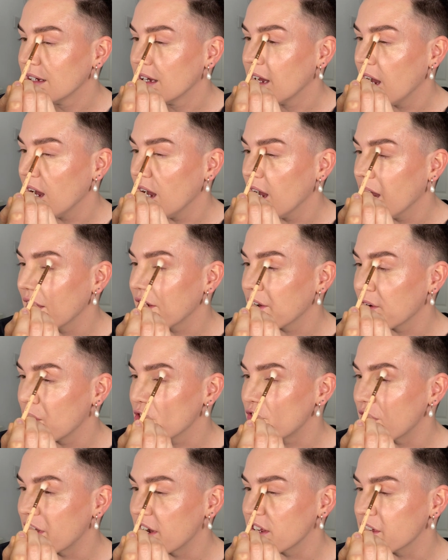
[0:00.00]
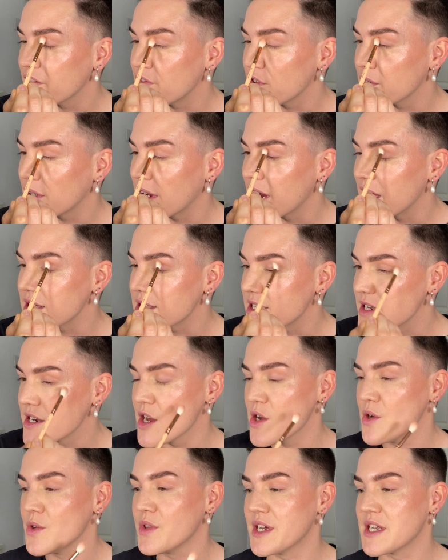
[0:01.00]
I don't know if any of you guys
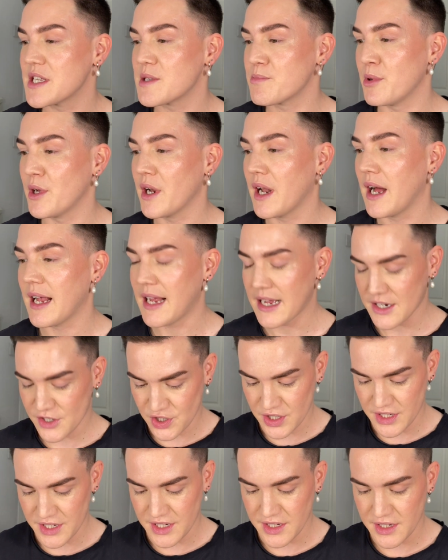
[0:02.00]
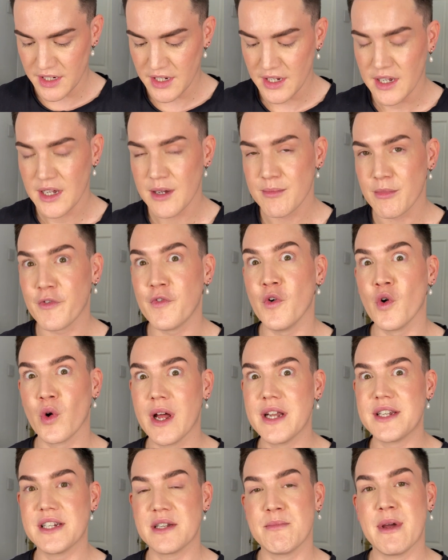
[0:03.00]
know this, but I actually, before I
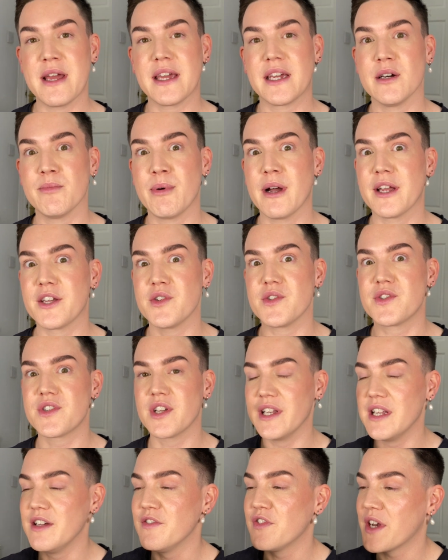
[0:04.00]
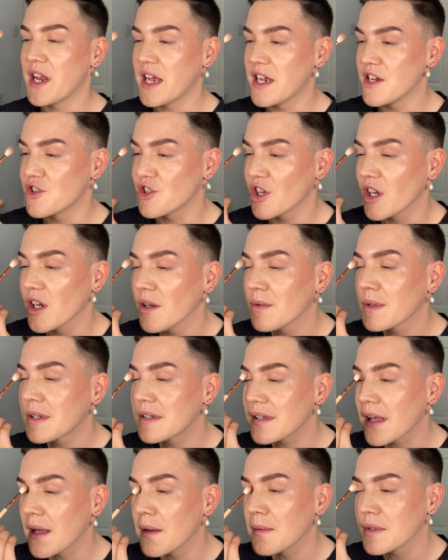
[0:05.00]
did makeup, I used to live in Asia because
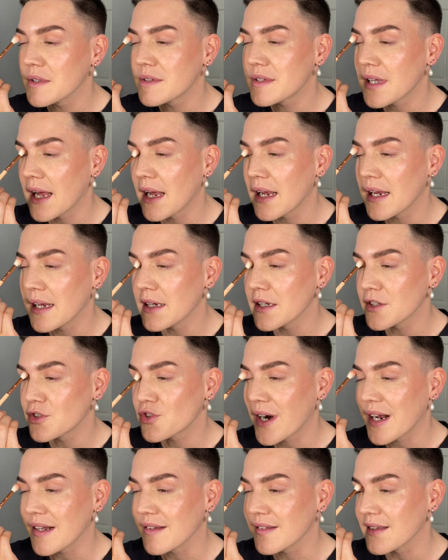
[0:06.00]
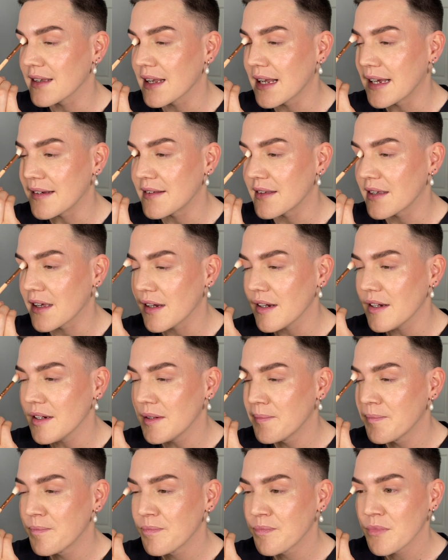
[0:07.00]
I was a translator.
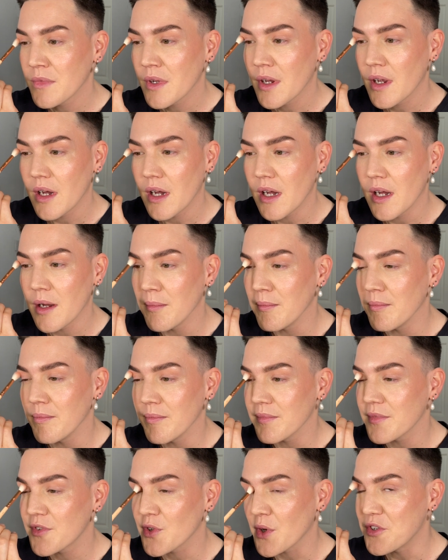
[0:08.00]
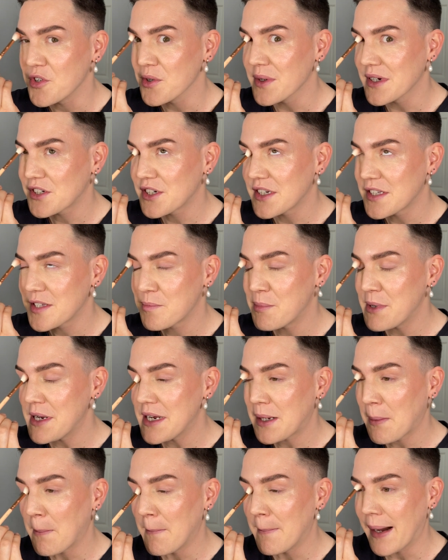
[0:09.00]
So I do actually
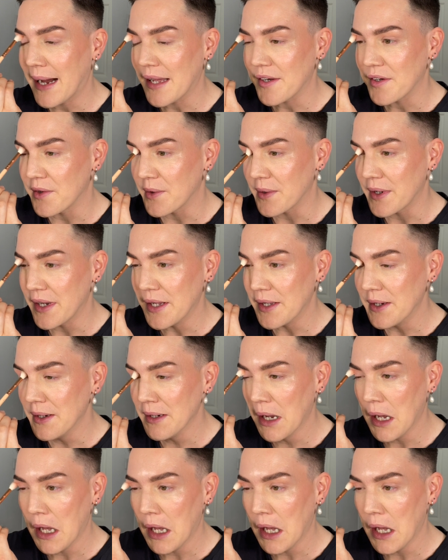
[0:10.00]
speak Mandarin.